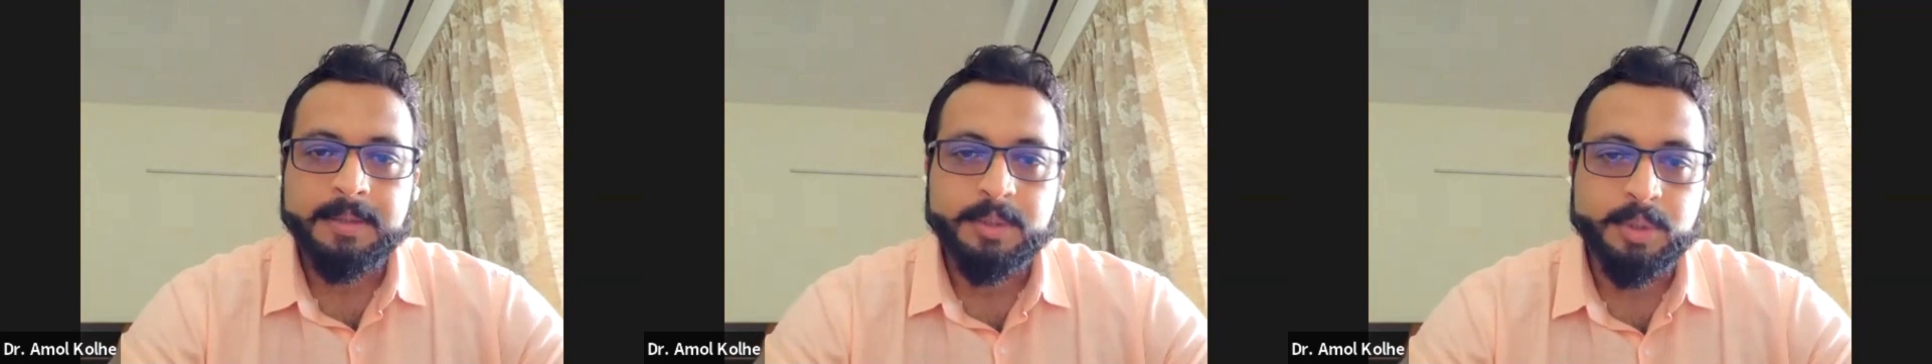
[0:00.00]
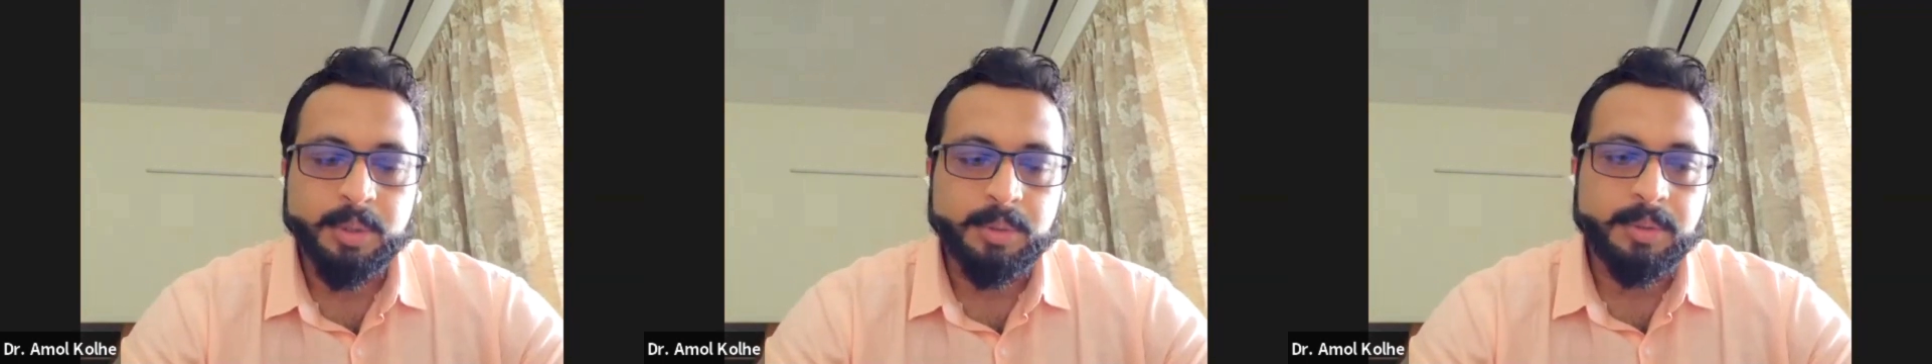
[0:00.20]

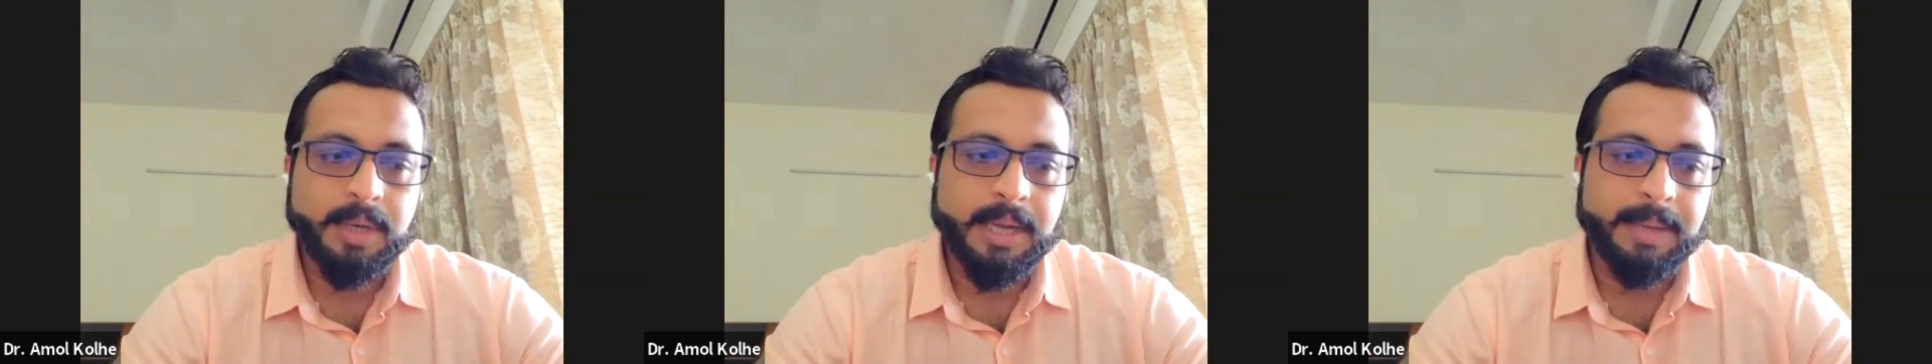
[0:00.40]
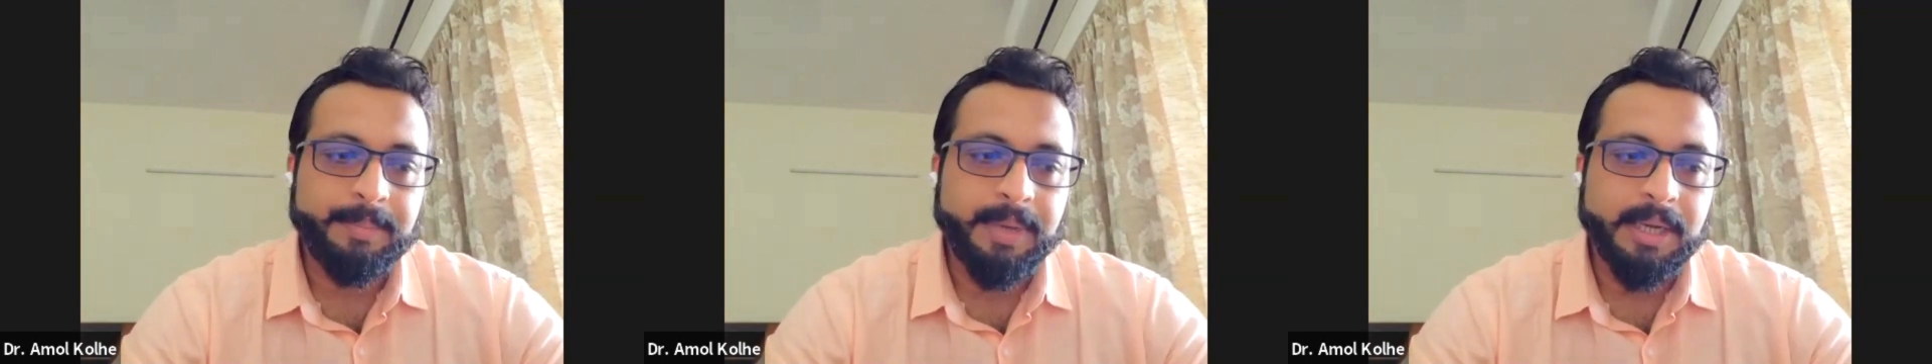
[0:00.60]
So
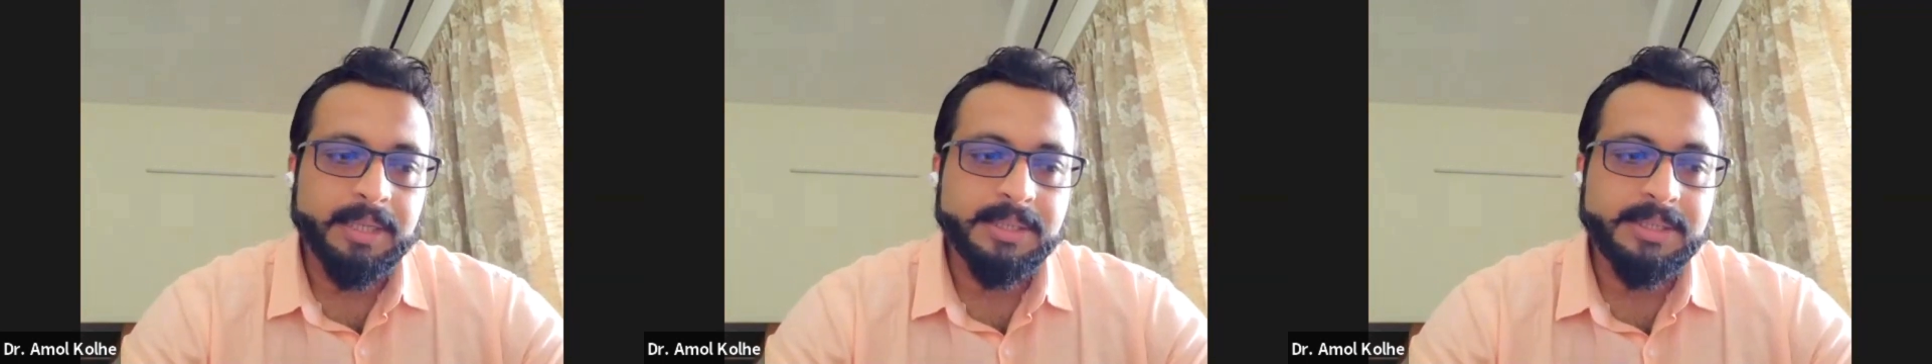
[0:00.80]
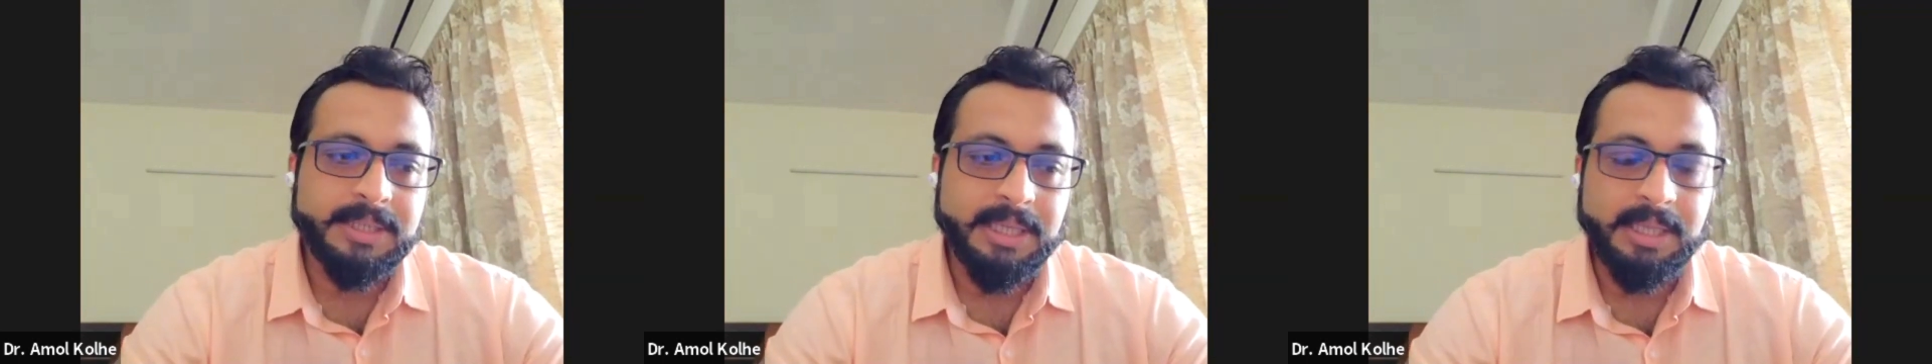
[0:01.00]
I made a
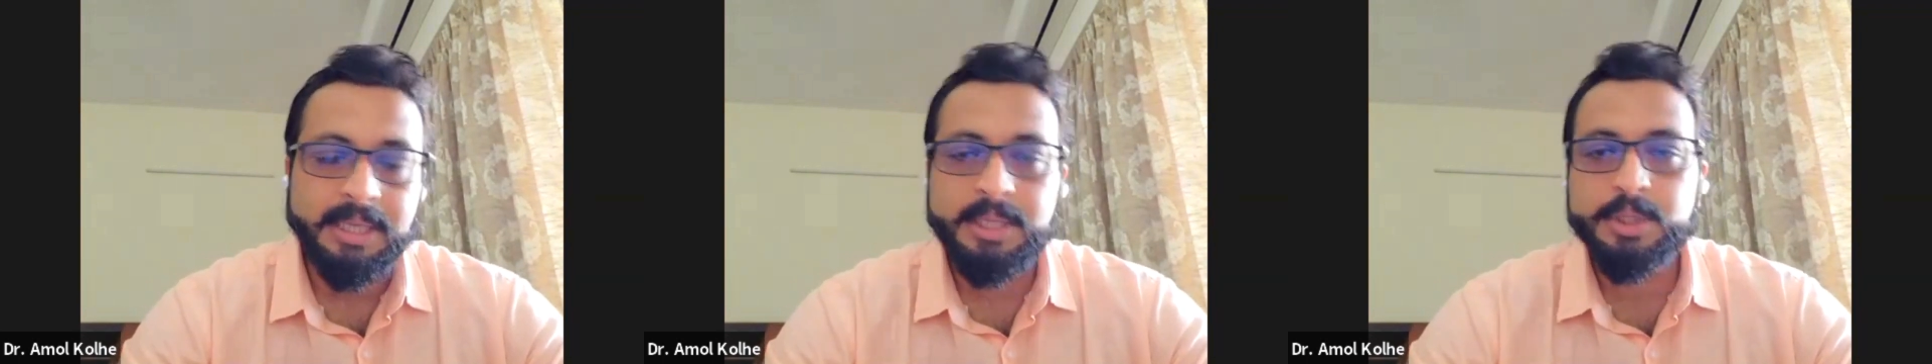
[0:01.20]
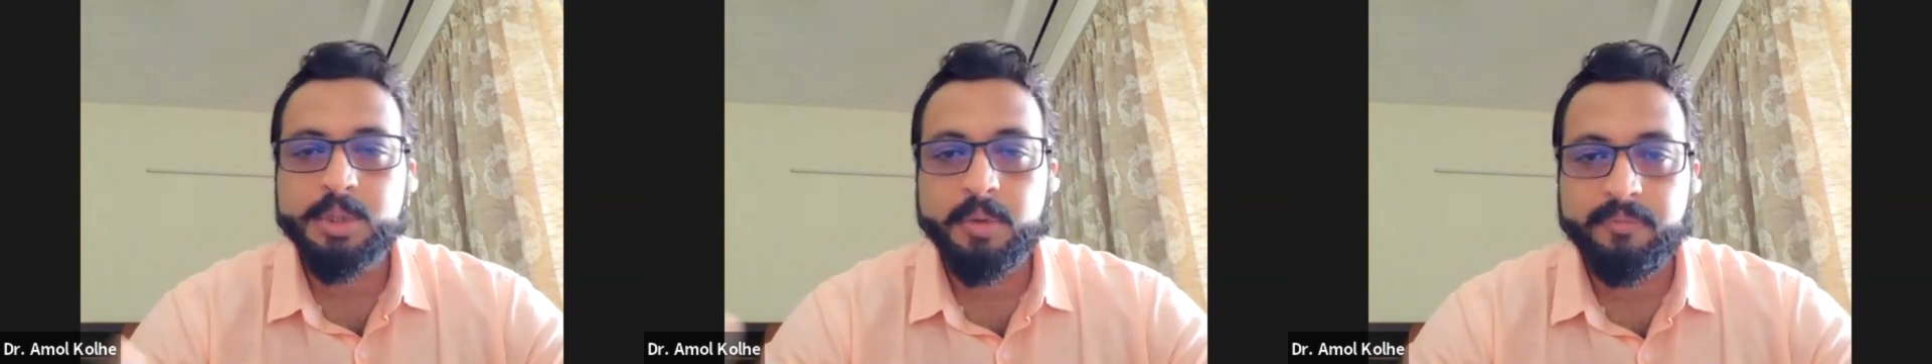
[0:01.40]

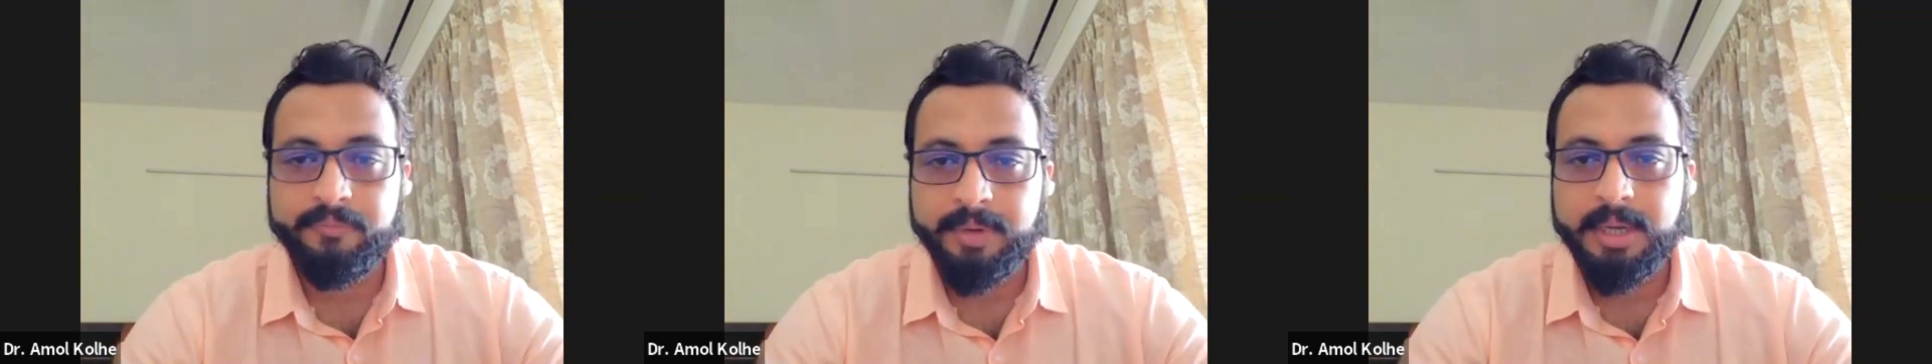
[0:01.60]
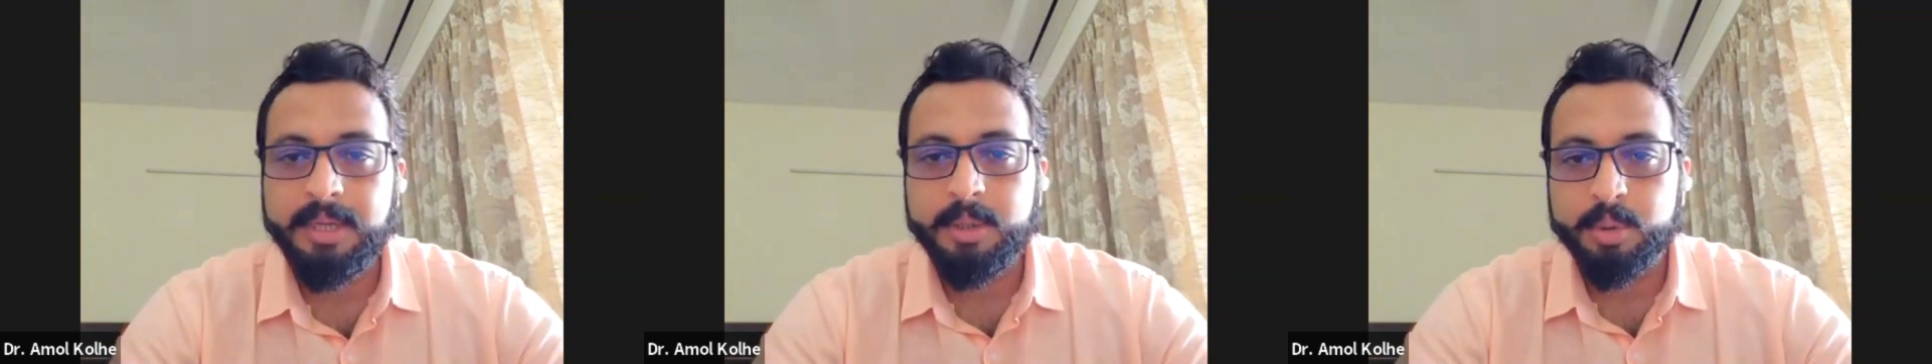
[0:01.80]
series of
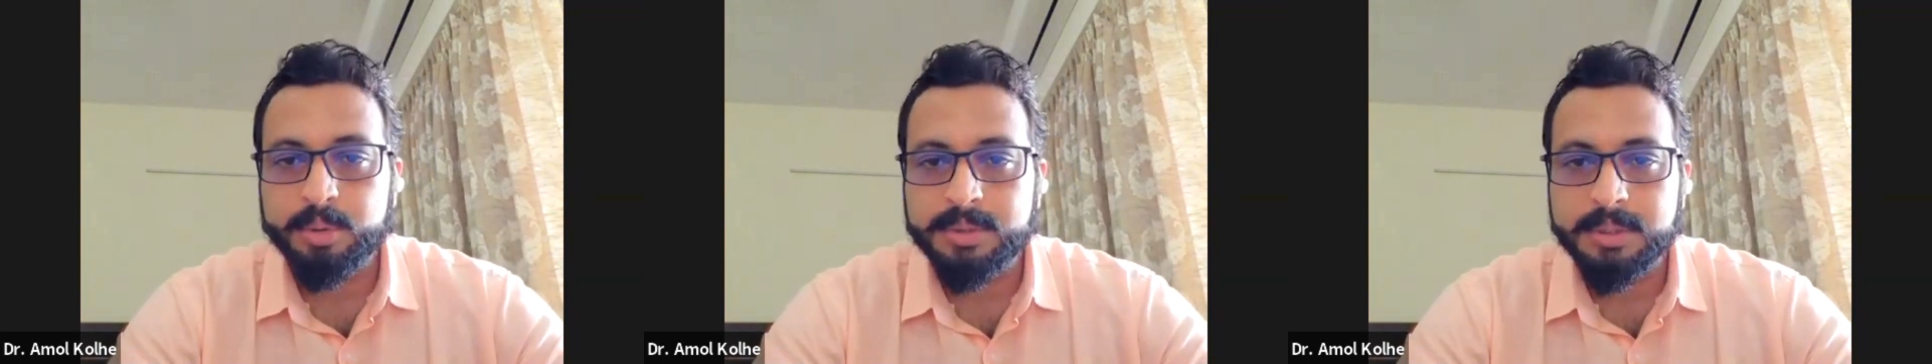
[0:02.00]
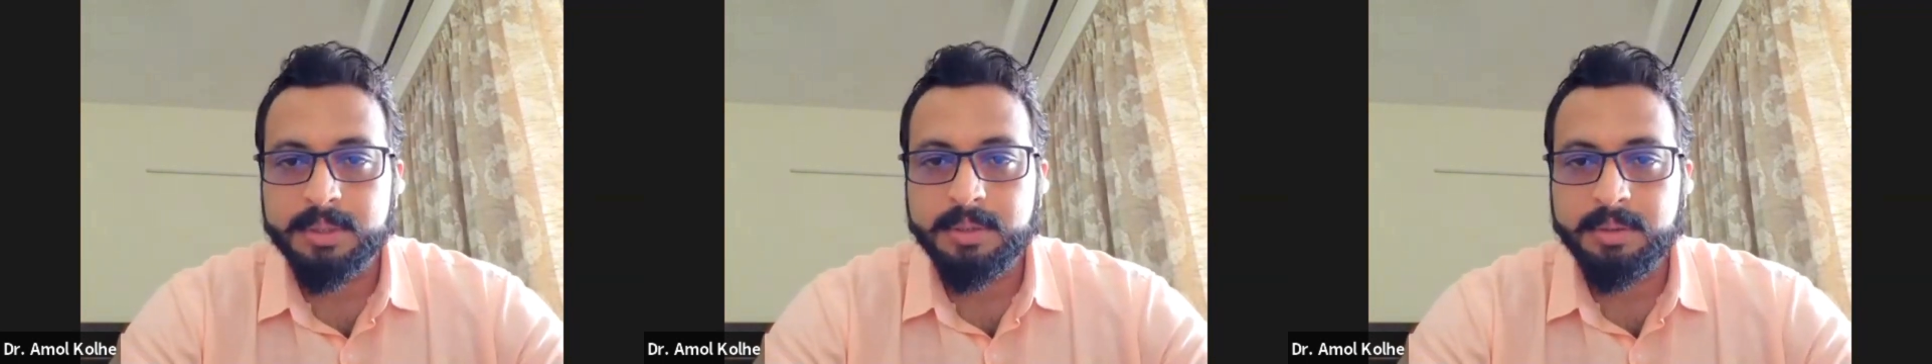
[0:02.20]

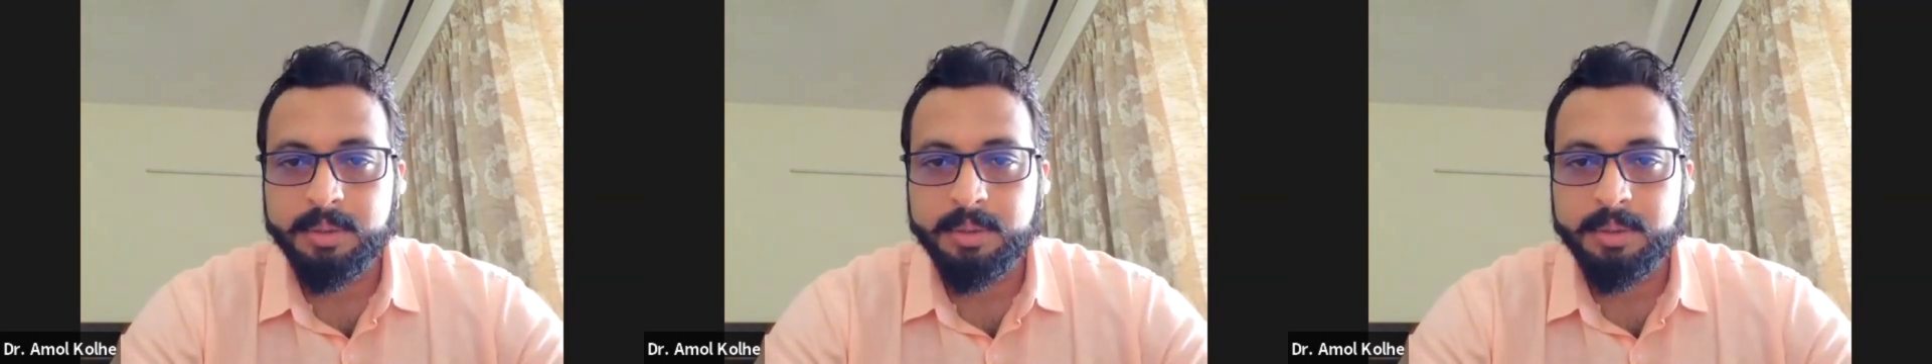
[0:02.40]
videos.